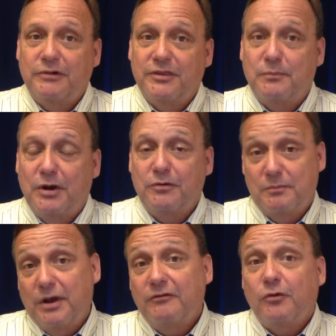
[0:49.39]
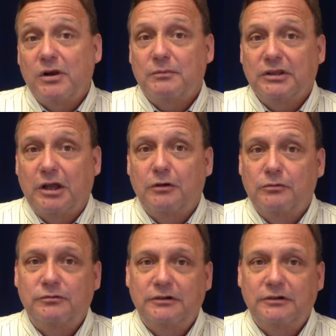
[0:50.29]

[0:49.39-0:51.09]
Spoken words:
with the bone above or below